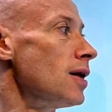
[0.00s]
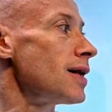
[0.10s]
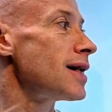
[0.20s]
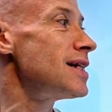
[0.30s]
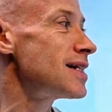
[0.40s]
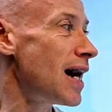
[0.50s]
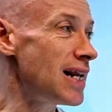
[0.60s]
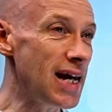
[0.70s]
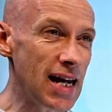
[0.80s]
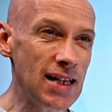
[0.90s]

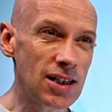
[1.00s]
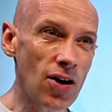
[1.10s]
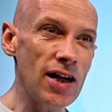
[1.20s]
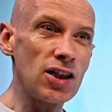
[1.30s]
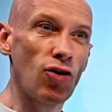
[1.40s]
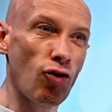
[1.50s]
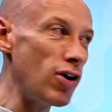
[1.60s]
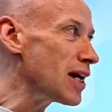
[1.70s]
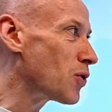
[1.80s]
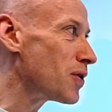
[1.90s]
Container Insights
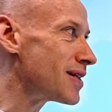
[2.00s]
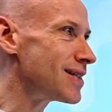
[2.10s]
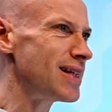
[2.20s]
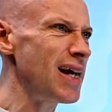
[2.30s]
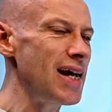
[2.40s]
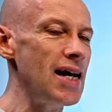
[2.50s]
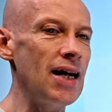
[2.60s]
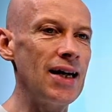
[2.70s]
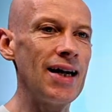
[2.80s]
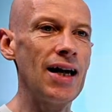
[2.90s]
frequency
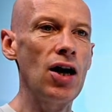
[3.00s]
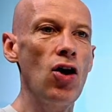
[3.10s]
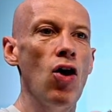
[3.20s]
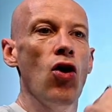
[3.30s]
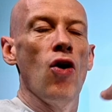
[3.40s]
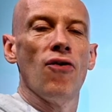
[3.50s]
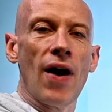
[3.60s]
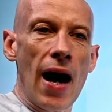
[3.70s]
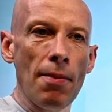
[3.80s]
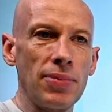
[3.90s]
of
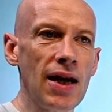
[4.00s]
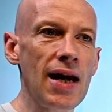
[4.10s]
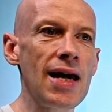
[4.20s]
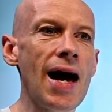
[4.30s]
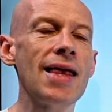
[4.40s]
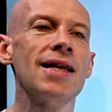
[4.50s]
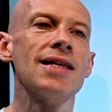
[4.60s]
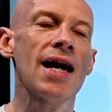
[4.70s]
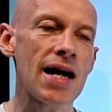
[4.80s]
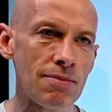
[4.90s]
update and the
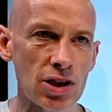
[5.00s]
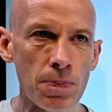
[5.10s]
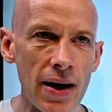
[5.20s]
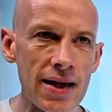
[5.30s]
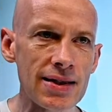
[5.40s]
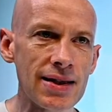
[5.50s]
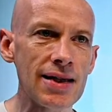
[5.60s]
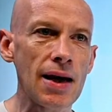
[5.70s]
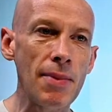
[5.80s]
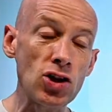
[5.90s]
namespaces.
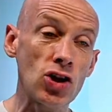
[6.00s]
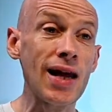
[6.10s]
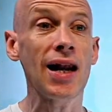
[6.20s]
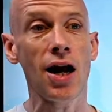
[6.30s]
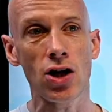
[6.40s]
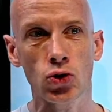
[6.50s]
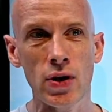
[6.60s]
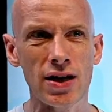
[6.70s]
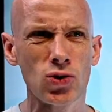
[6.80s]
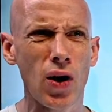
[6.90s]
I mentioned that last
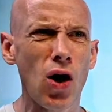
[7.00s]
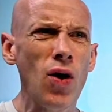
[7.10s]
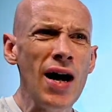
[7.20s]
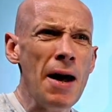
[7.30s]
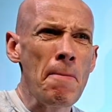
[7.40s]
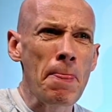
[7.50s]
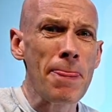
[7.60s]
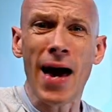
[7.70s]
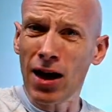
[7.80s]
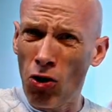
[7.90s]
week as well.
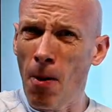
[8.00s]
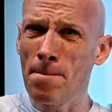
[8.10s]
That got